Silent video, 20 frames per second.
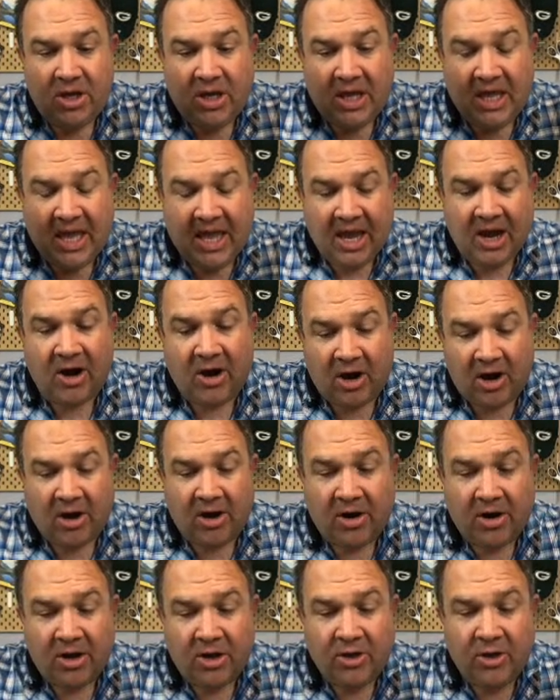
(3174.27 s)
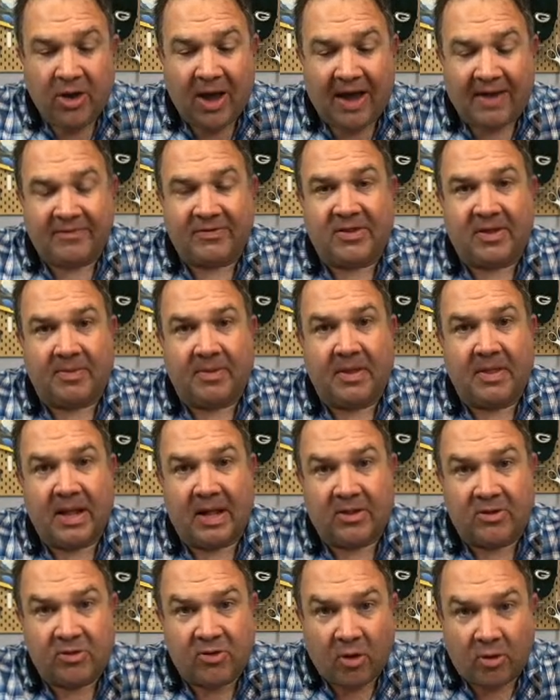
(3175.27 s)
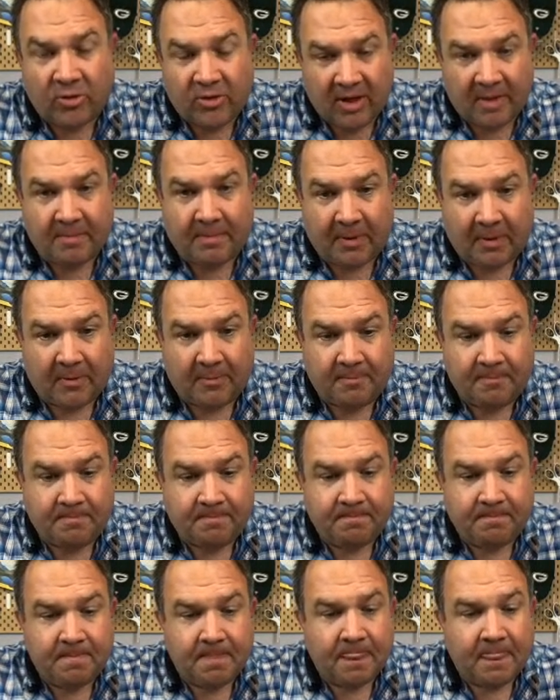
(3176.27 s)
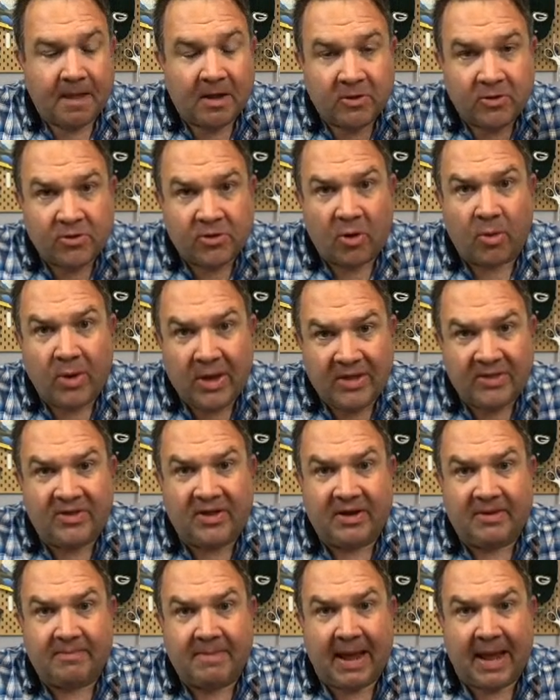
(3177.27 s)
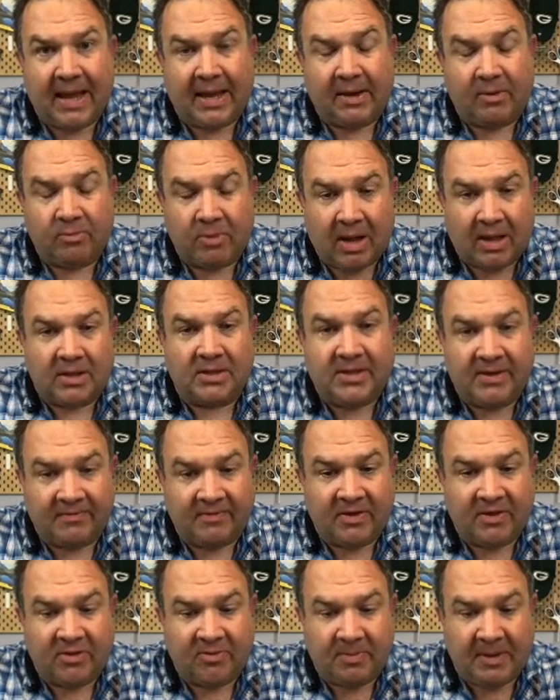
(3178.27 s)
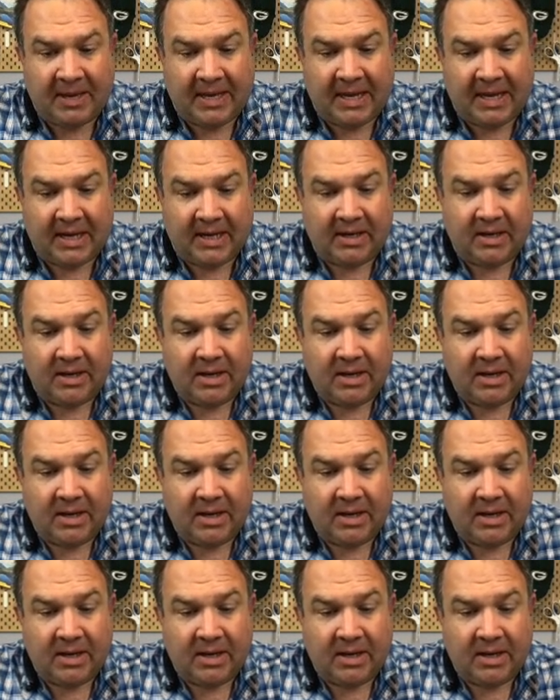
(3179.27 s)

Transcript: here you have something that's so simple, so easy to make, relatively speaking.